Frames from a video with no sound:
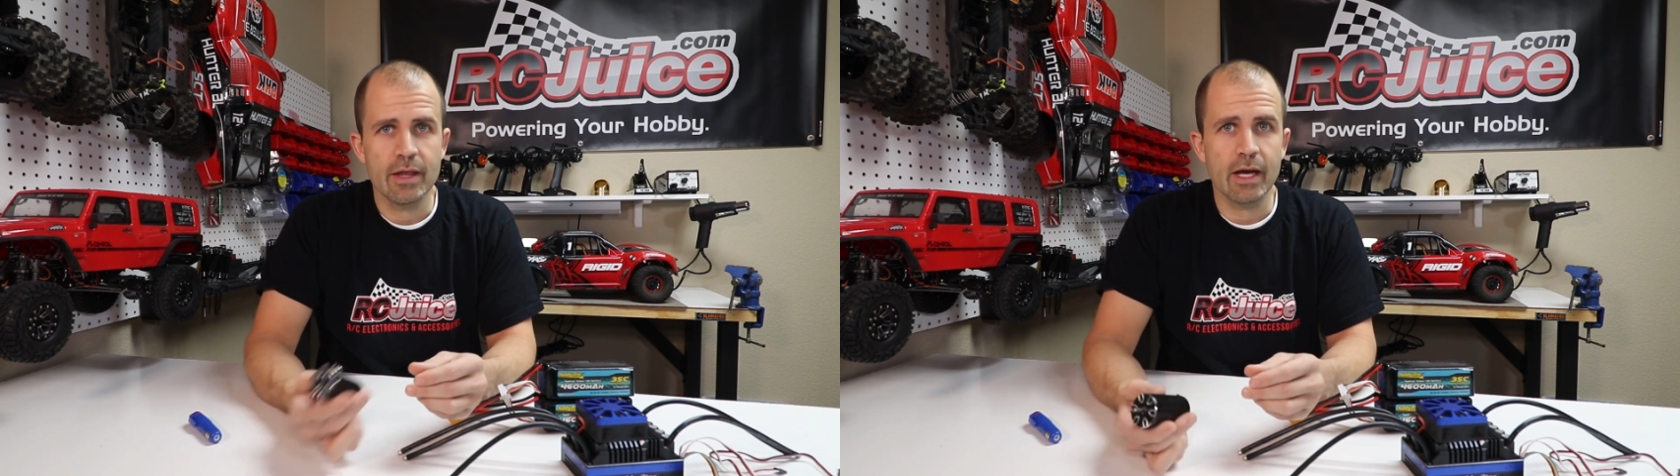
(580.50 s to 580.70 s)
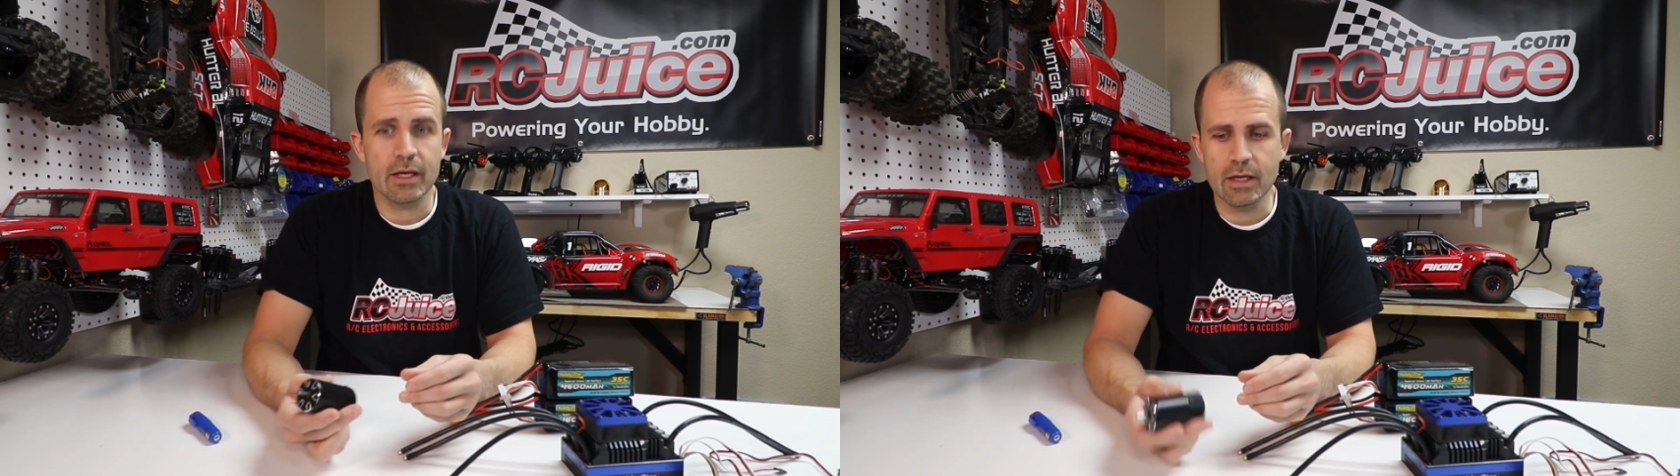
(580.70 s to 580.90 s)

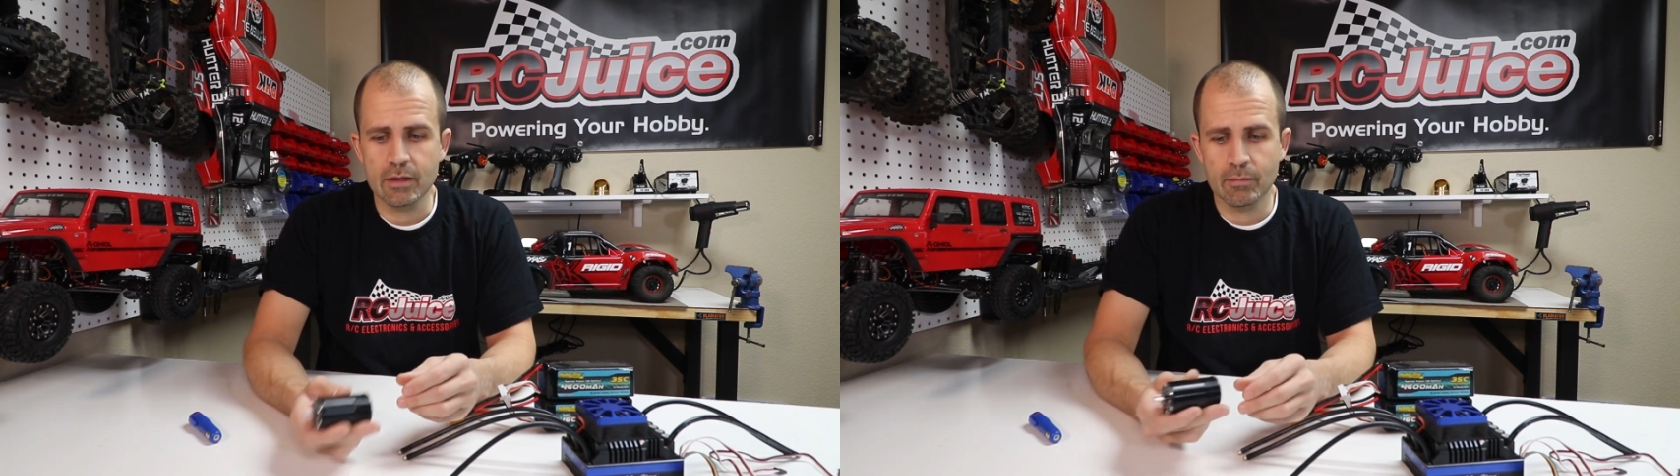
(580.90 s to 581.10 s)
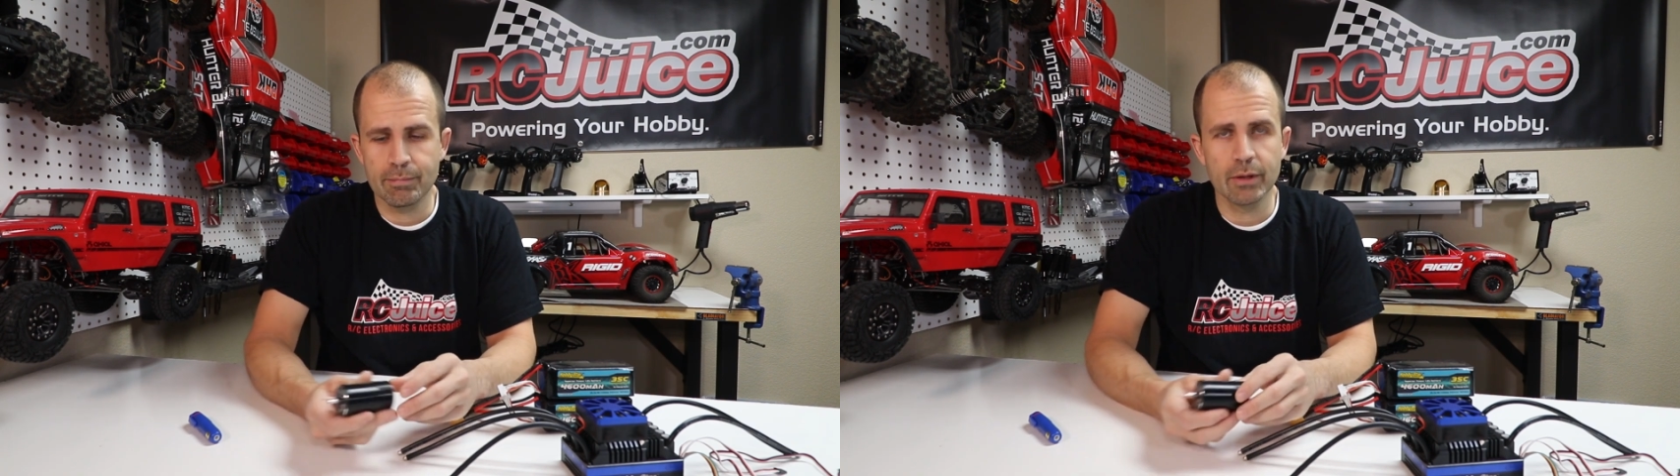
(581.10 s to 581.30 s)
That
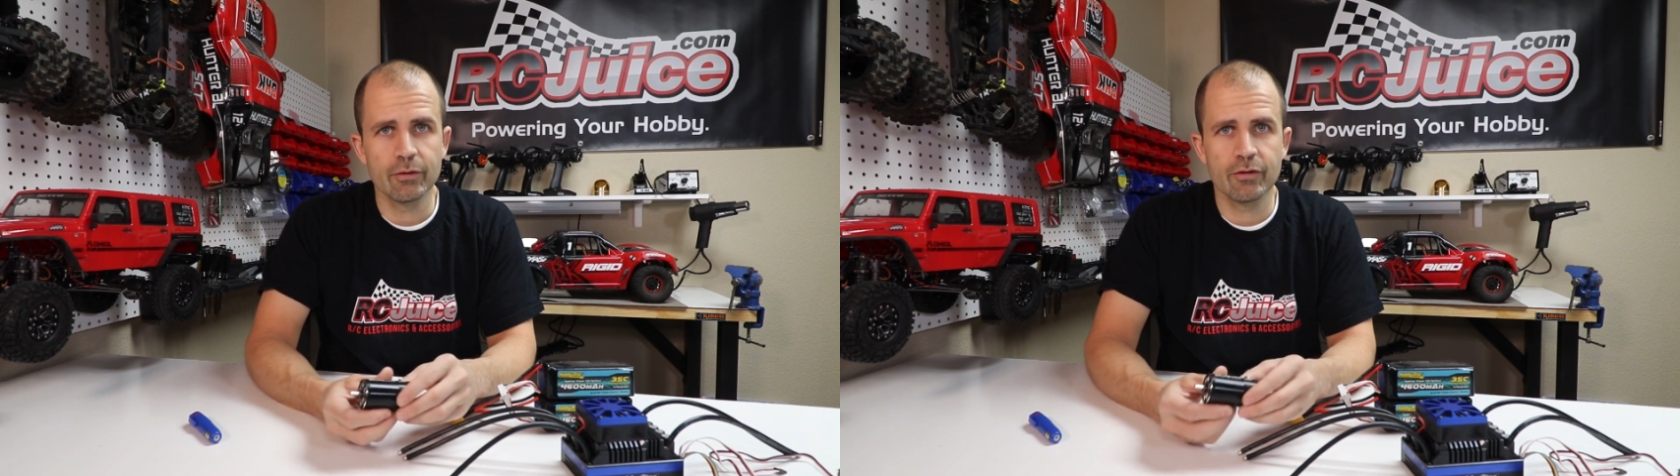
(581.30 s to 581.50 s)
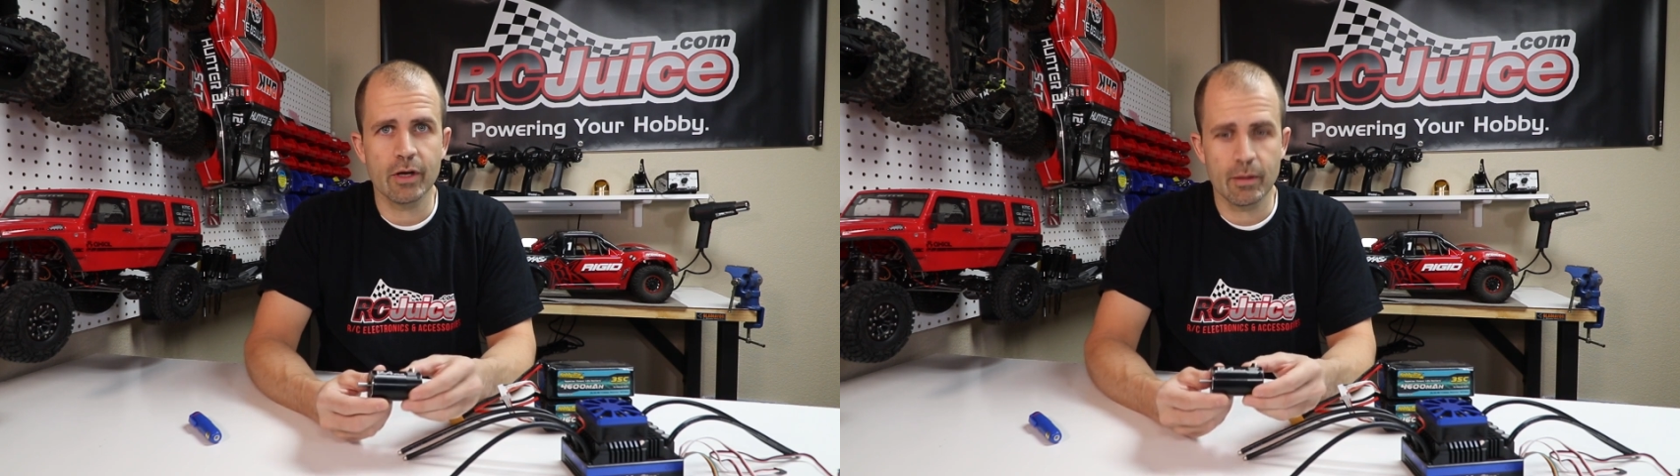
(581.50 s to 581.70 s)
heat
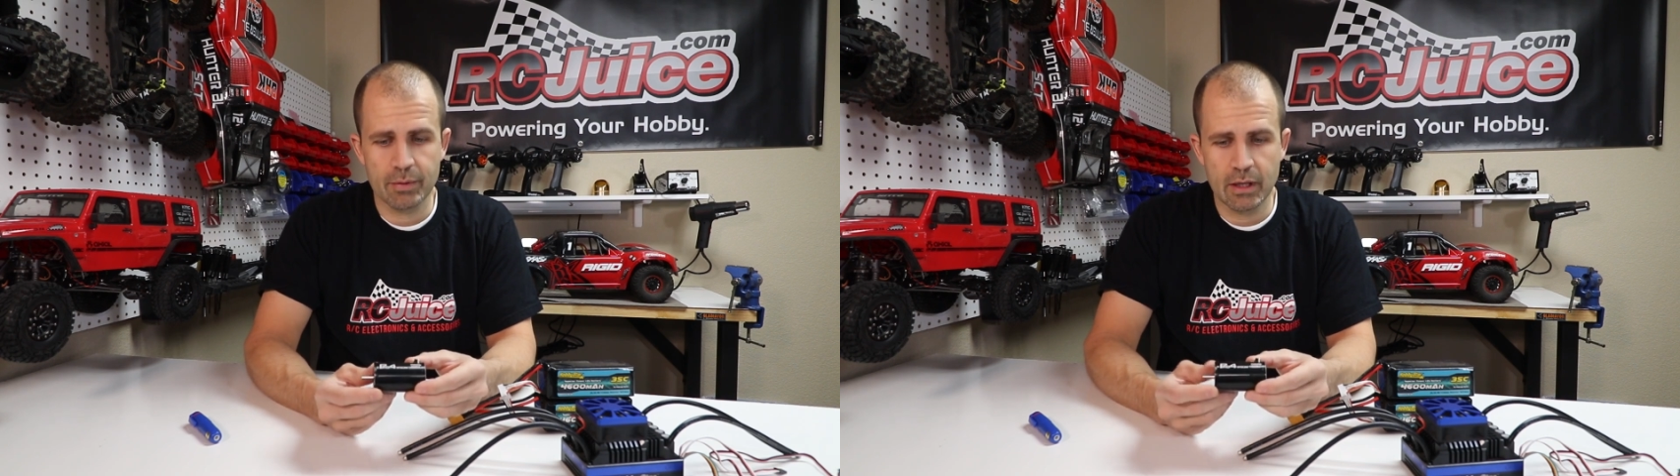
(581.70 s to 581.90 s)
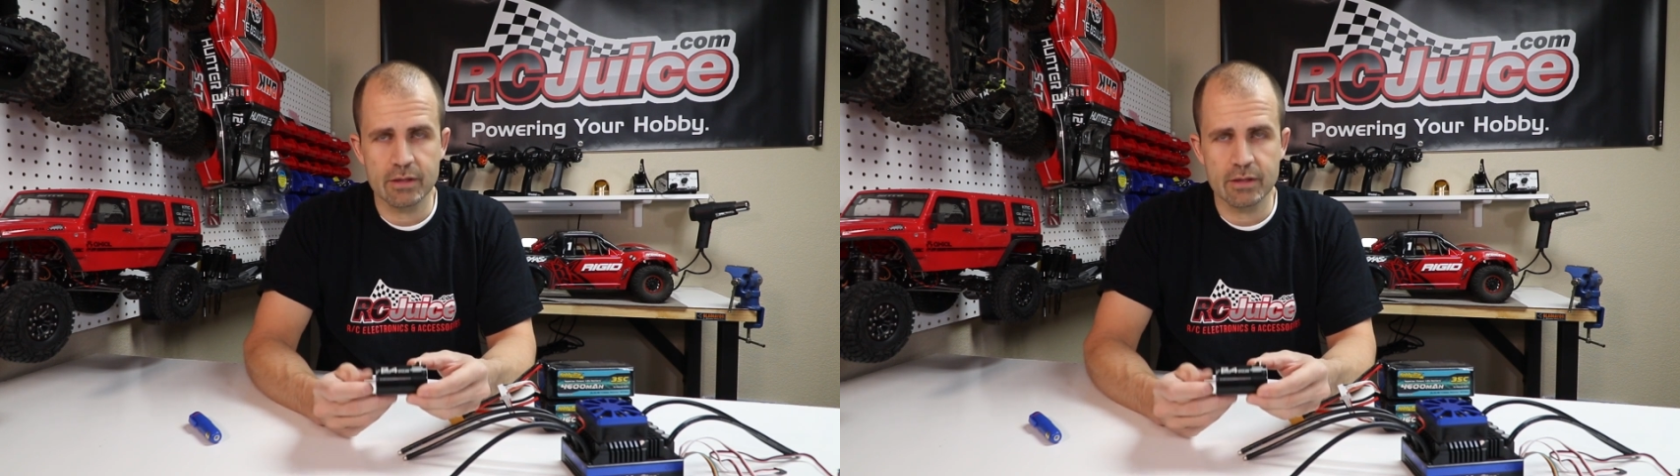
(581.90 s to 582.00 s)
builds up